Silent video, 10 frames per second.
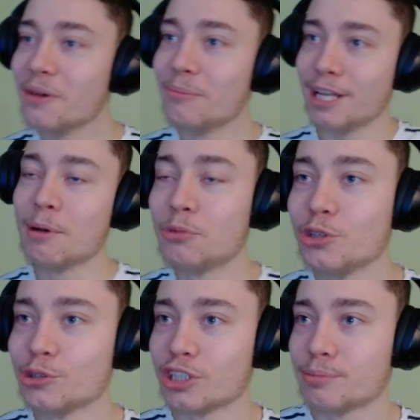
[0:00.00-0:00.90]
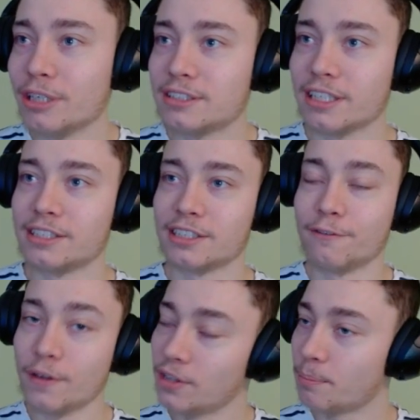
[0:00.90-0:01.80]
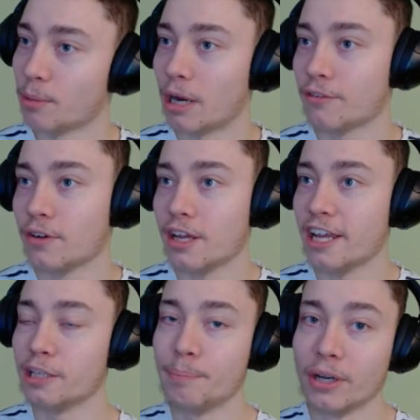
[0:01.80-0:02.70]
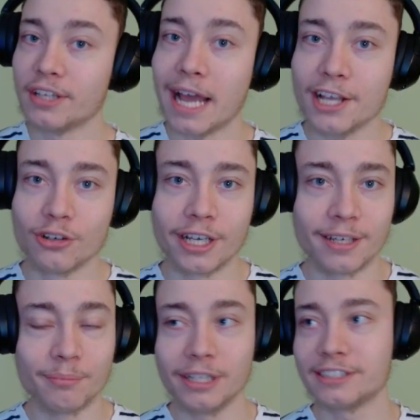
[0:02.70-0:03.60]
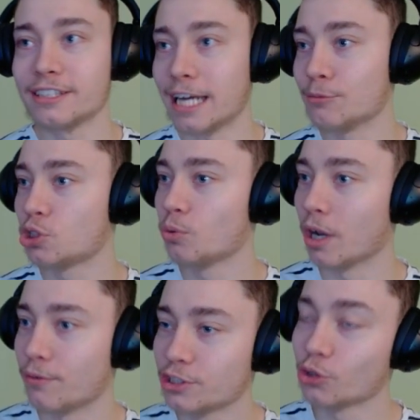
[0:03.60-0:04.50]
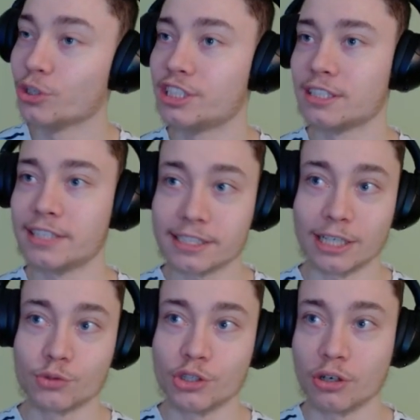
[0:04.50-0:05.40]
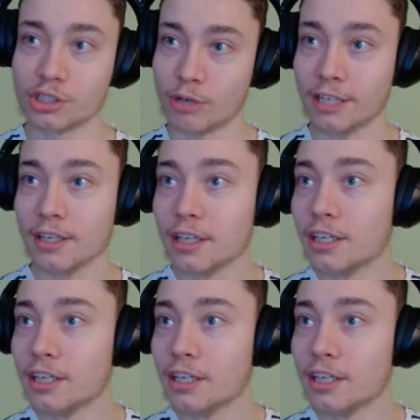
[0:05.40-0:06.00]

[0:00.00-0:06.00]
minimum two users means it's fifty per month, and built annually means times twelve, so it's six hundred dollars, right?